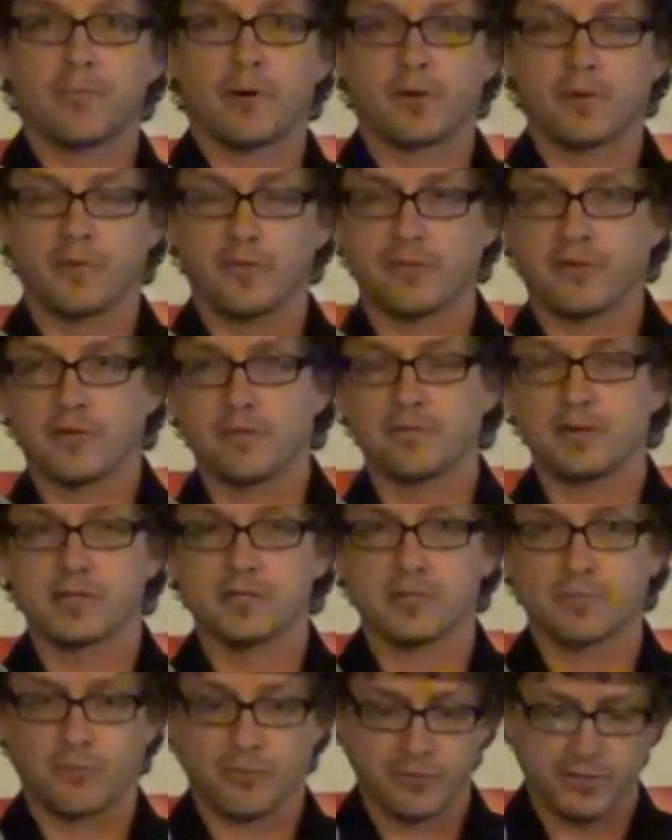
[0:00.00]
part of the
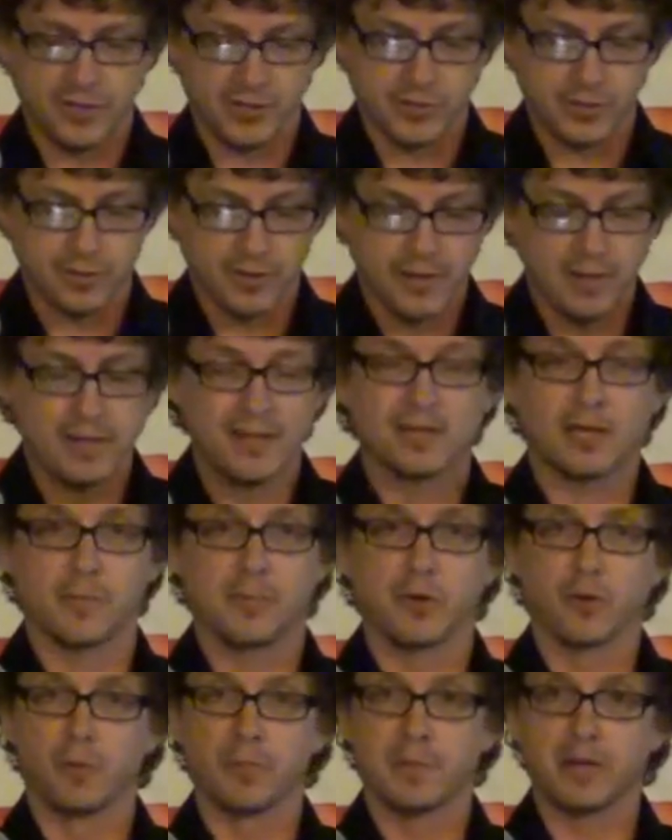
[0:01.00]
salvation procedure,
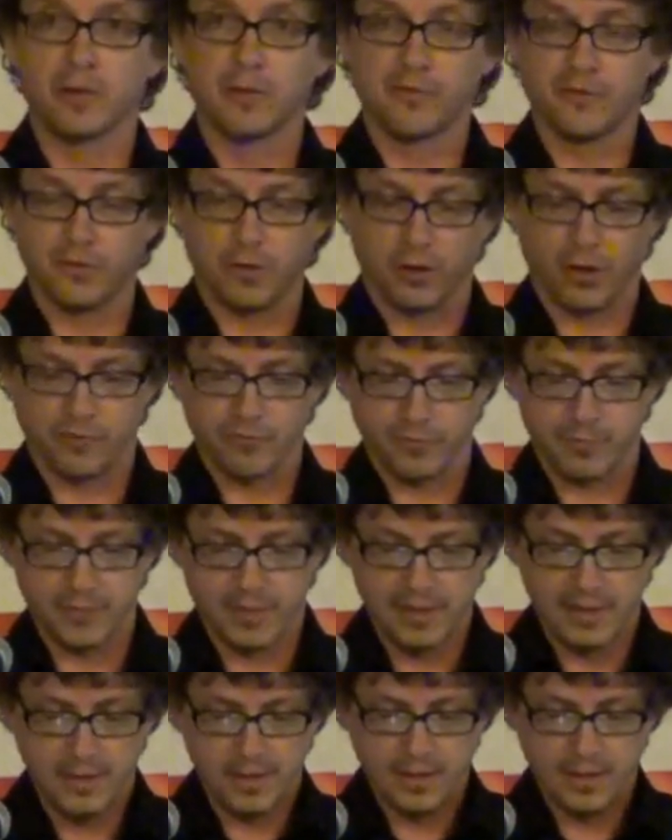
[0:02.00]
communal meals in all of them.